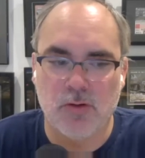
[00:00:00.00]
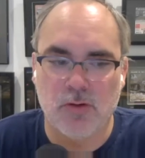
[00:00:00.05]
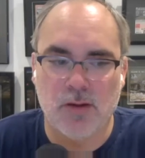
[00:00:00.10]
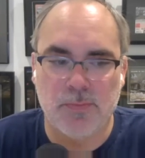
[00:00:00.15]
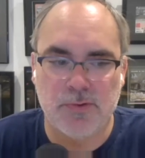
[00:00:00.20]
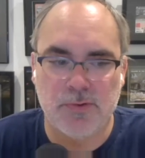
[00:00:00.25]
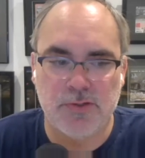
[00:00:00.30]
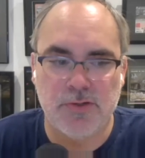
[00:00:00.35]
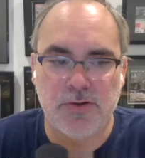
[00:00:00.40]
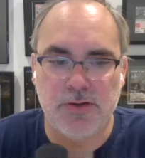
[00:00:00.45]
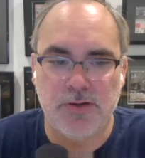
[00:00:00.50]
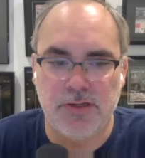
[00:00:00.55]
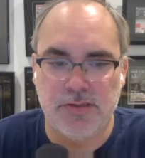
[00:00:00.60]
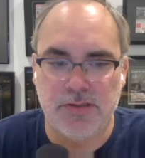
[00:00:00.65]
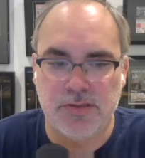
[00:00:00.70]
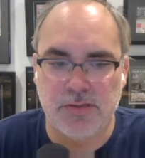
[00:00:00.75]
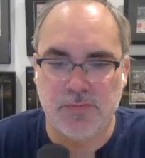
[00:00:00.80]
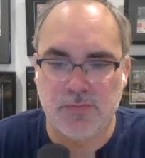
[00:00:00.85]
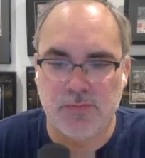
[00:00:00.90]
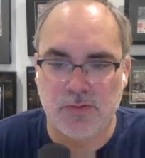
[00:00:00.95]
opportunities
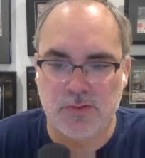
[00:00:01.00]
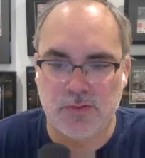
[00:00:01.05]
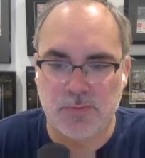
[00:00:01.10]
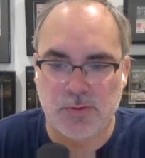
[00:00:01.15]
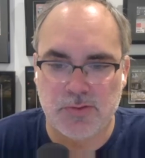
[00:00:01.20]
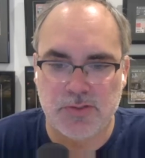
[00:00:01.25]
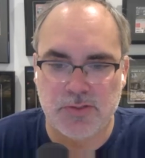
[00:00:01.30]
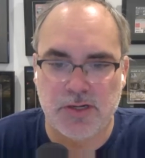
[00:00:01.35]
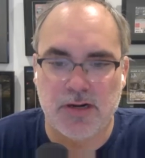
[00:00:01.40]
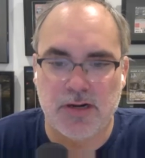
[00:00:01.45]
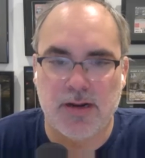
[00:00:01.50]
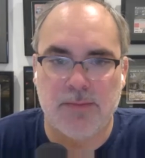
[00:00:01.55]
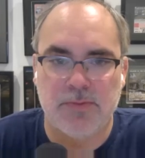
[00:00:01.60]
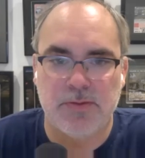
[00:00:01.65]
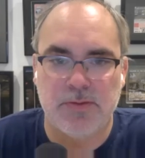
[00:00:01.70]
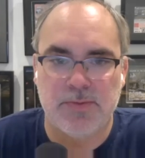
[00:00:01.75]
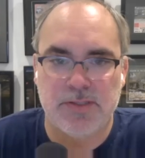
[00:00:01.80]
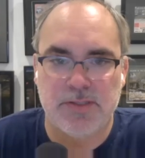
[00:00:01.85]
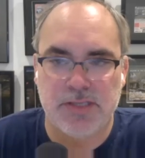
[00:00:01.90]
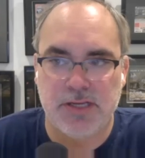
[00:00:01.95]
than first person on
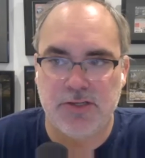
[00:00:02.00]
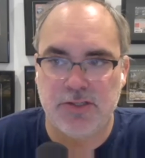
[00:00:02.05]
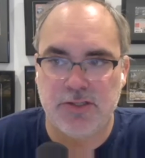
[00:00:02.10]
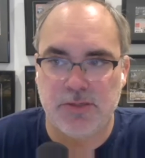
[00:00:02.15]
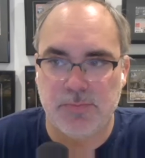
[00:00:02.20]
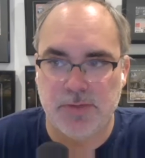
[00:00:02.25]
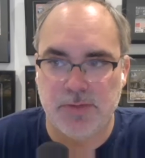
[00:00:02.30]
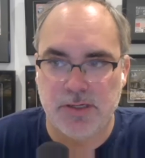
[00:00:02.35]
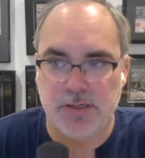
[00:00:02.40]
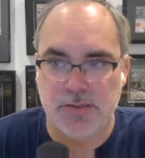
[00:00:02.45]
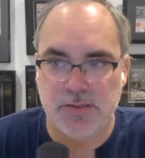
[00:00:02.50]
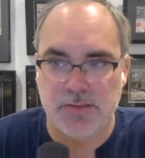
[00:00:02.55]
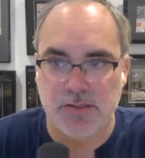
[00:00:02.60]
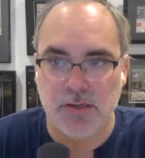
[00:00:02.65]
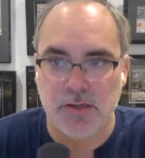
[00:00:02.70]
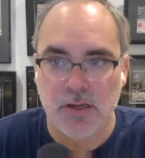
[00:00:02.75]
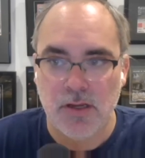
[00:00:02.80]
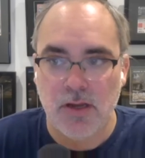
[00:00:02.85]
optimization because